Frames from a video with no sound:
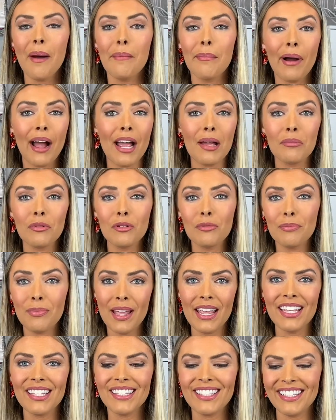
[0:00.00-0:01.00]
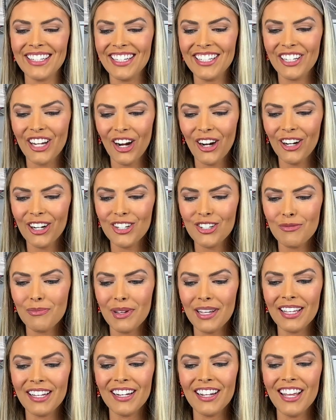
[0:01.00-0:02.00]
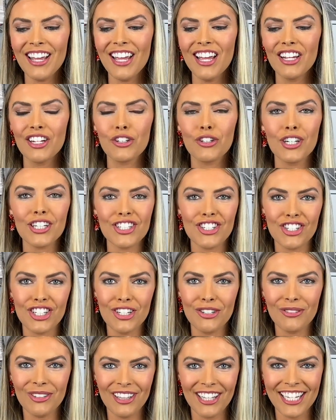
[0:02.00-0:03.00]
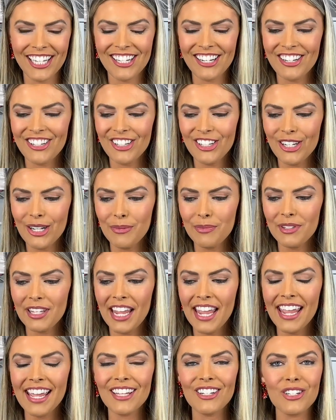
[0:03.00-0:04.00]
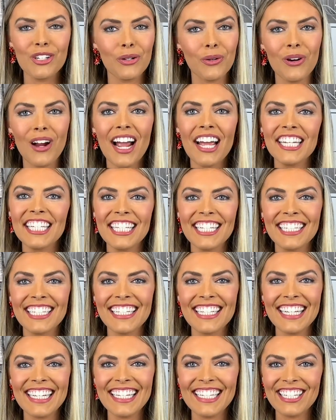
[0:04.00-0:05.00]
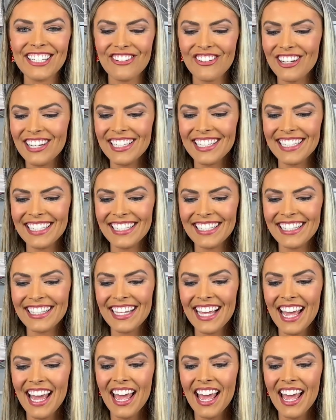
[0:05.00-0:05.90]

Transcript: Bible based encouragement, Christian relationships, and your identity in Jesus.